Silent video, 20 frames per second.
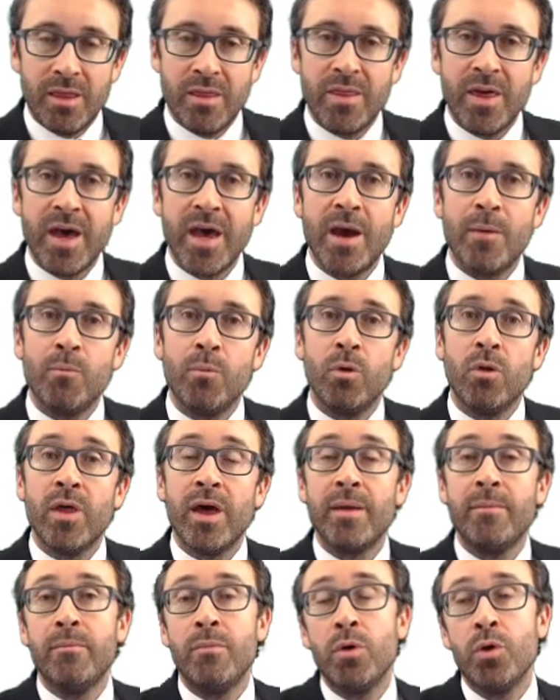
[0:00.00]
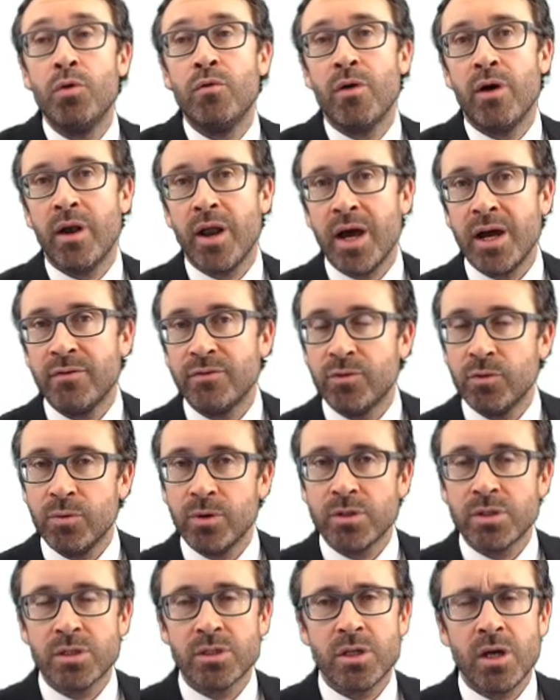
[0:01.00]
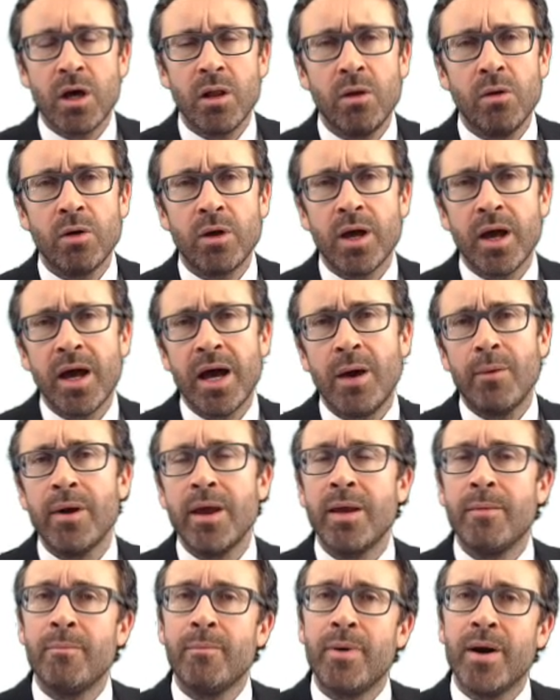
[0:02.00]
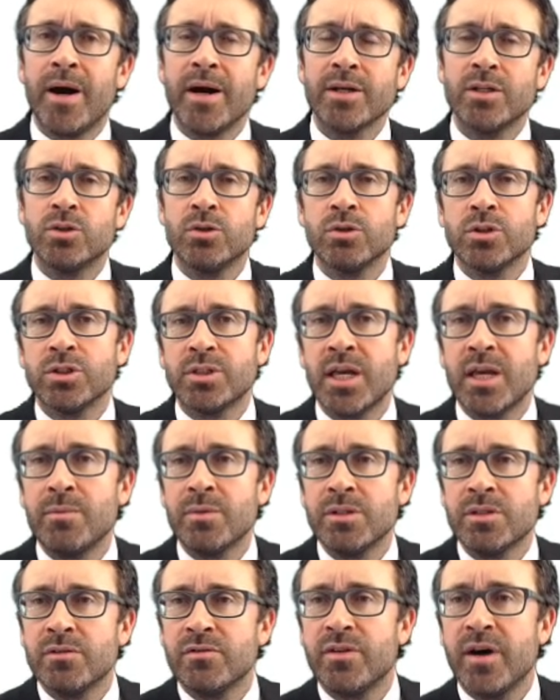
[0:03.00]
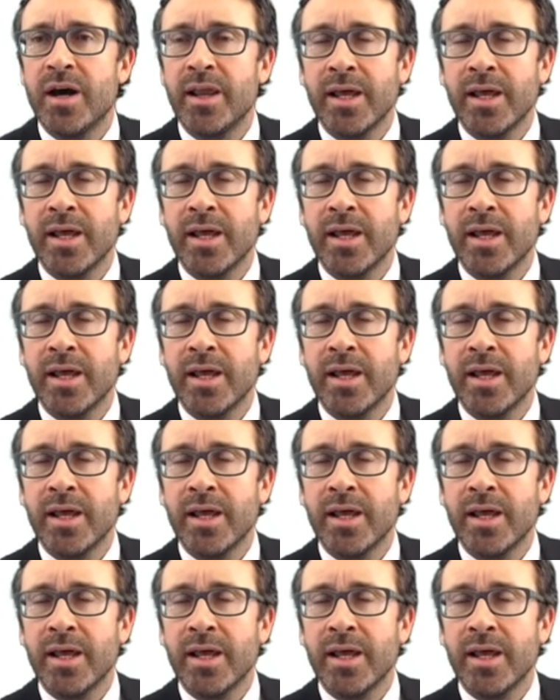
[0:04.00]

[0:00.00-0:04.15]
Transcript: then we'll then move on afterwards to start look at how it impacts your statement of